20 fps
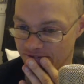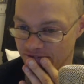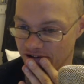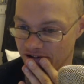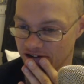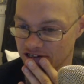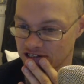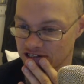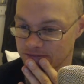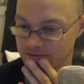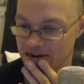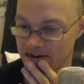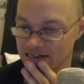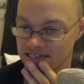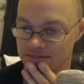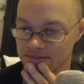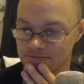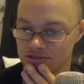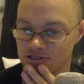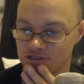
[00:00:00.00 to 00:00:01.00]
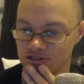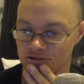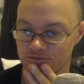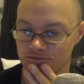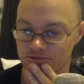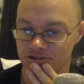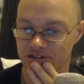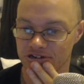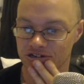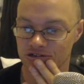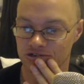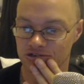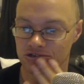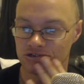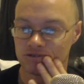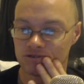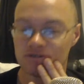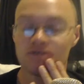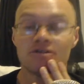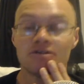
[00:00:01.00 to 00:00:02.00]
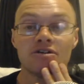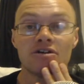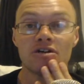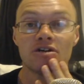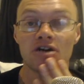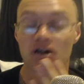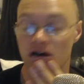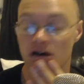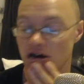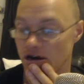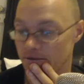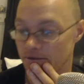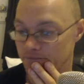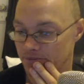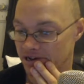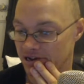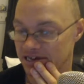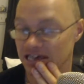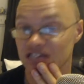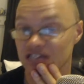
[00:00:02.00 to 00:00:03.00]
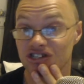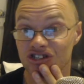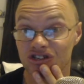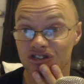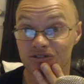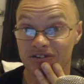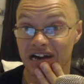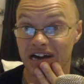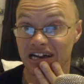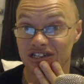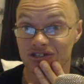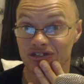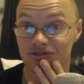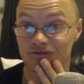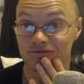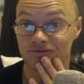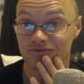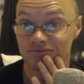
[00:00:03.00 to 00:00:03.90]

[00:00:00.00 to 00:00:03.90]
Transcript: I expect him to do pretty good against Newcastle.